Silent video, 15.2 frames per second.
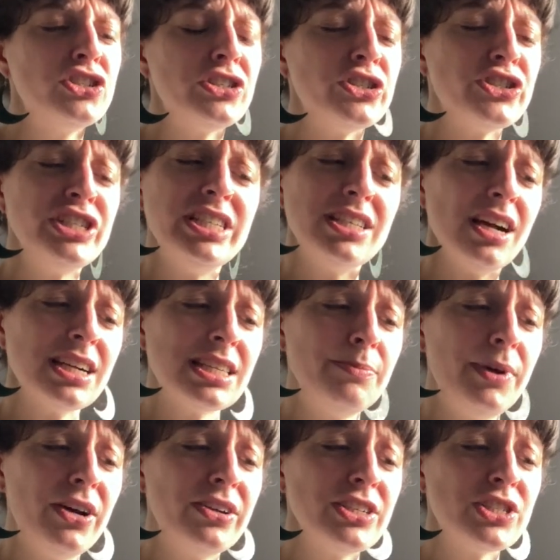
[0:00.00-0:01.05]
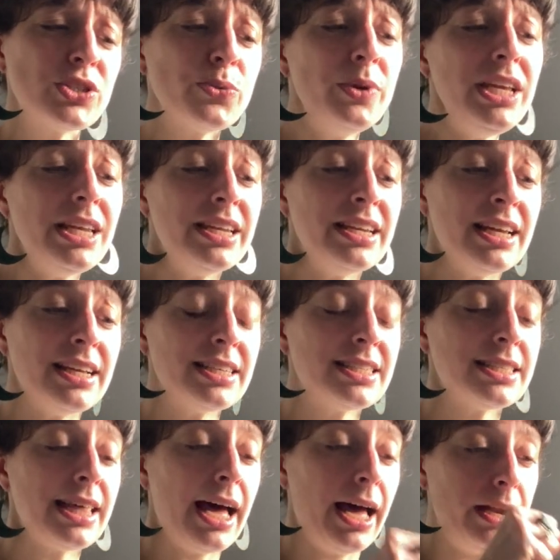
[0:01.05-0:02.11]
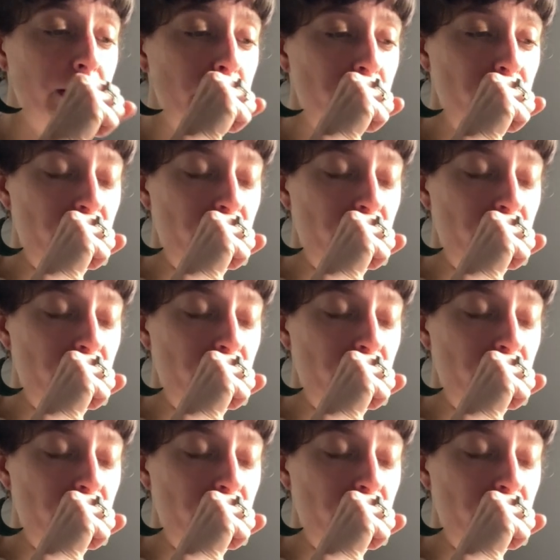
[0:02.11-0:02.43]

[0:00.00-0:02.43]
She talks about a sweetness that,